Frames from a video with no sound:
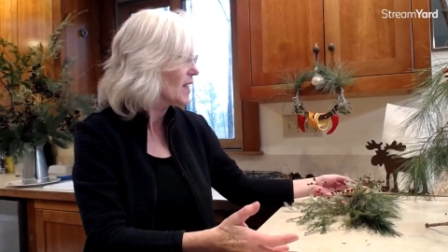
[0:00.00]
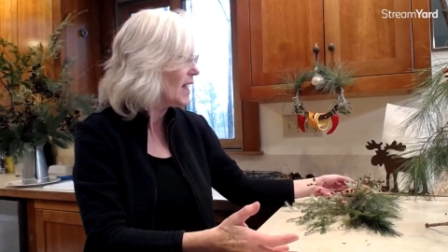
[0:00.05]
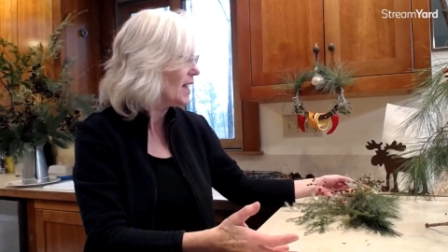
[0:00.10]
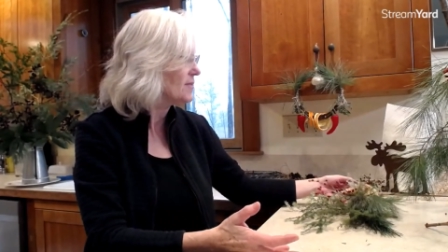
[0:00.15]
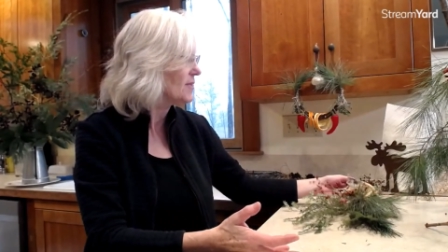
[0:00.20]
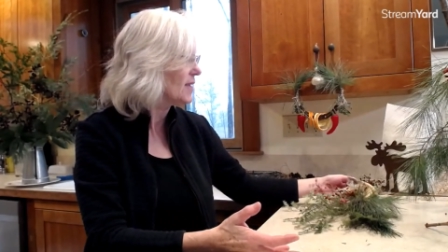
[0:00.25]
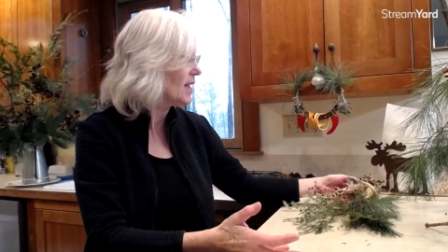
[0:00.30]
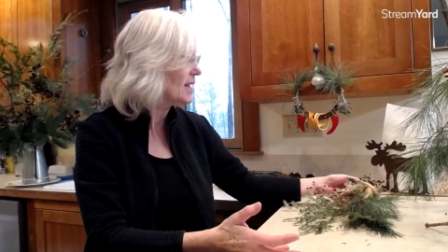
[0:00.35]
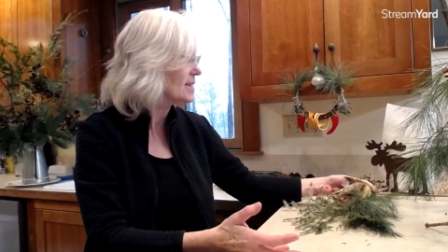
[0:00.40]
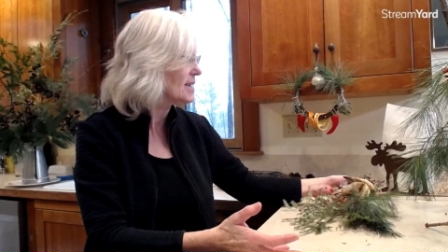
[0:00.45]

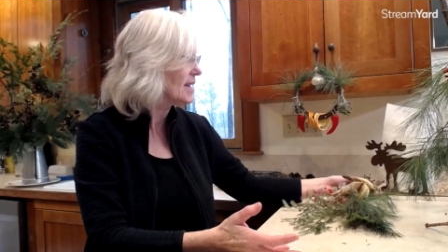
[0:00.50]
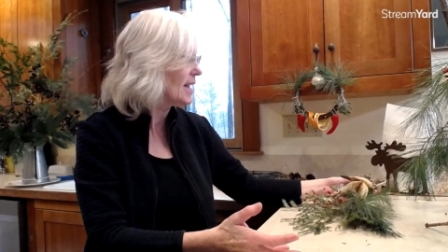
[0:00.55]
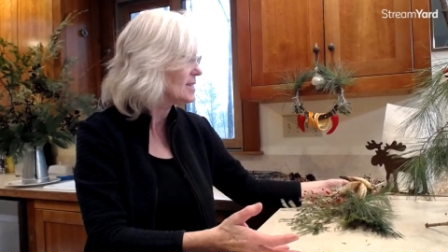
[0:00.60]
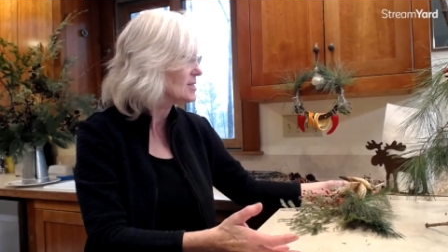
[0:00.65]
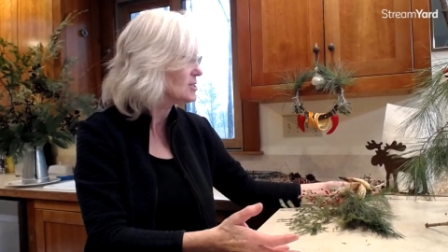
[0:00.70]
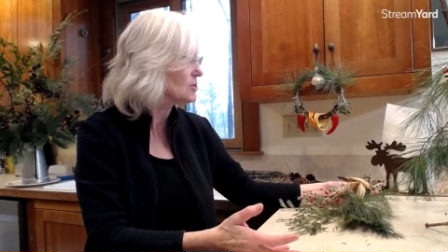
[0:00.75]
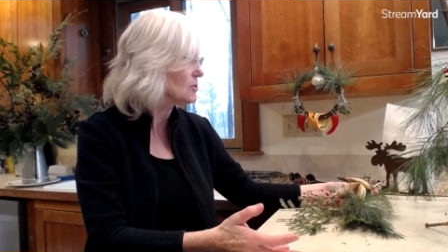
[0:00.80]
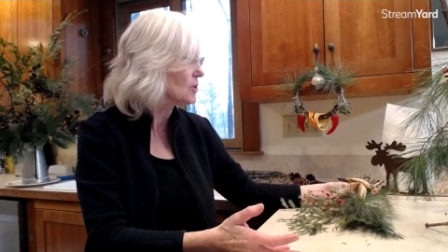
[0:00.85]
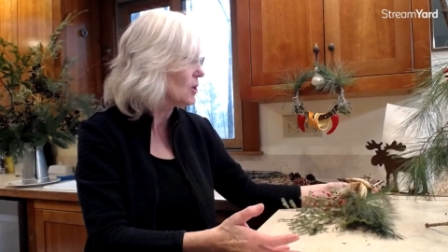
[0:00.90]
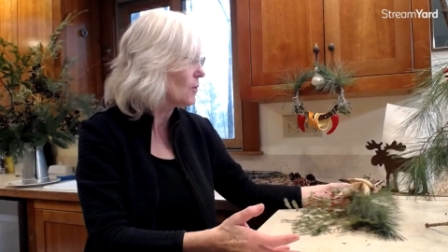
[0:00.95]
And then
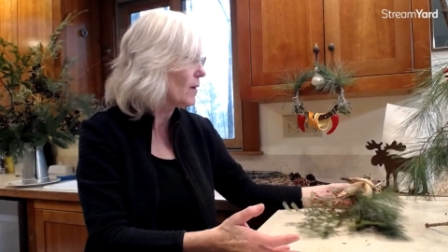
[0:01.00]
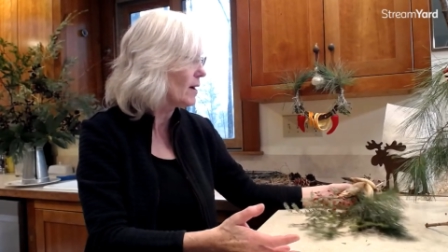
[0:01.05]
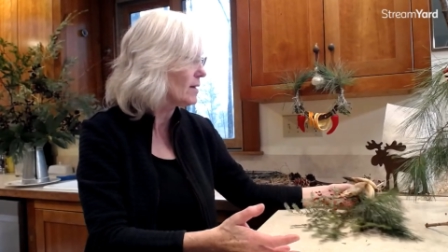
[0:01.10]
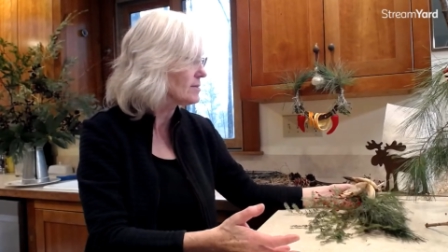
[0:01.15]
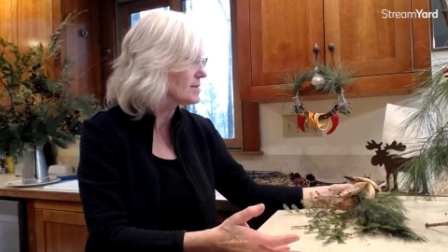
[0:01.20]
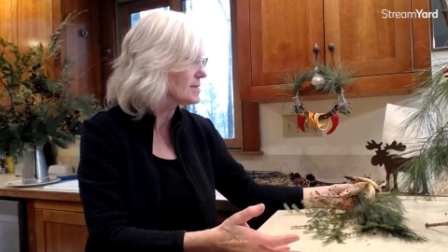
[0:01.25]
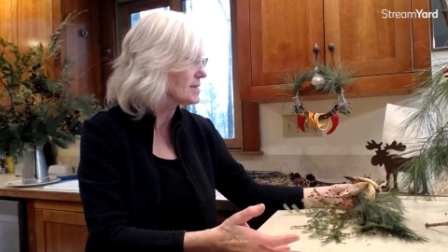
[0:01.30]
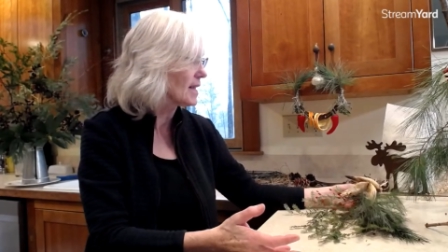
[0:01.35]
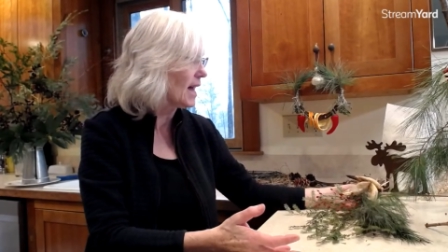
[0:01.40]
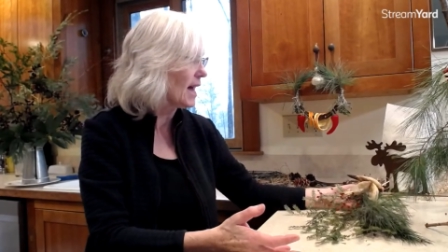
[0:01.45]
as you go
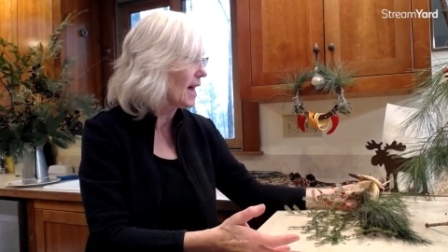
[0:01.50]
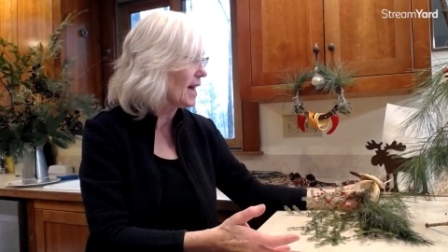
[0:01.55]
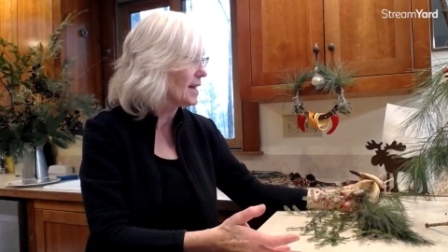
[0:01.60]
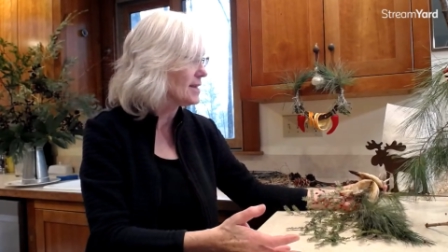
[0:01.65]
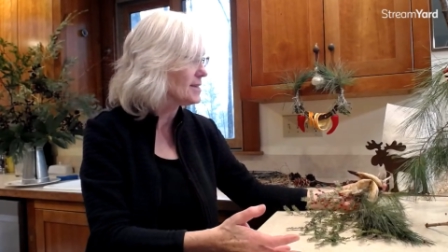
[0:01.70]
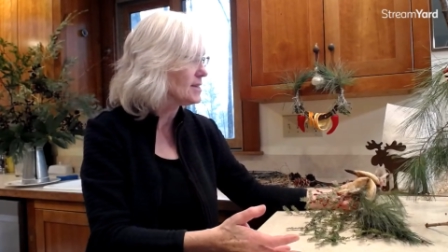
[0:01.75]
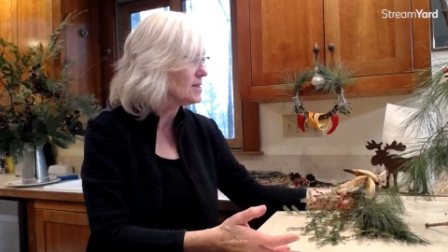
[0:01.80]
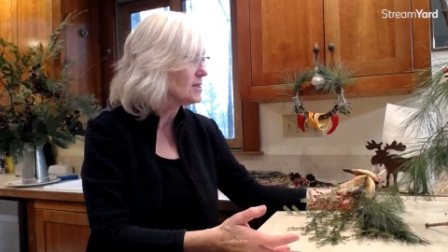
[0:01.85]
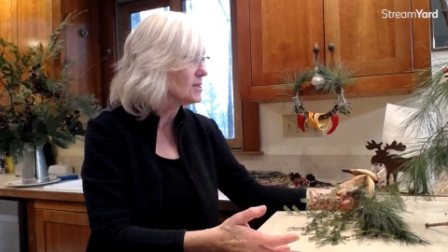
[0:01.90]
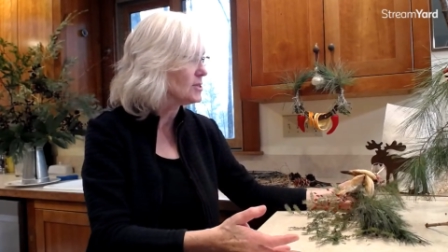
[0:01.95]

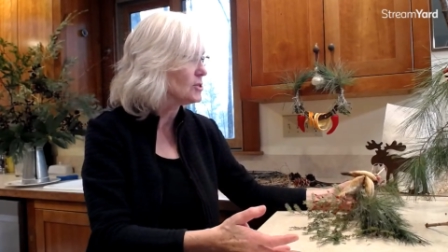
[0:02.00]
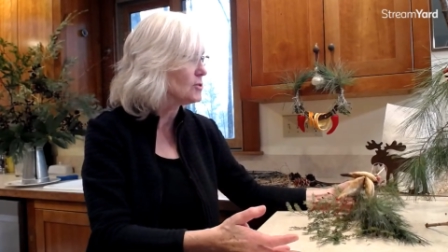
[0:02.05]
outside,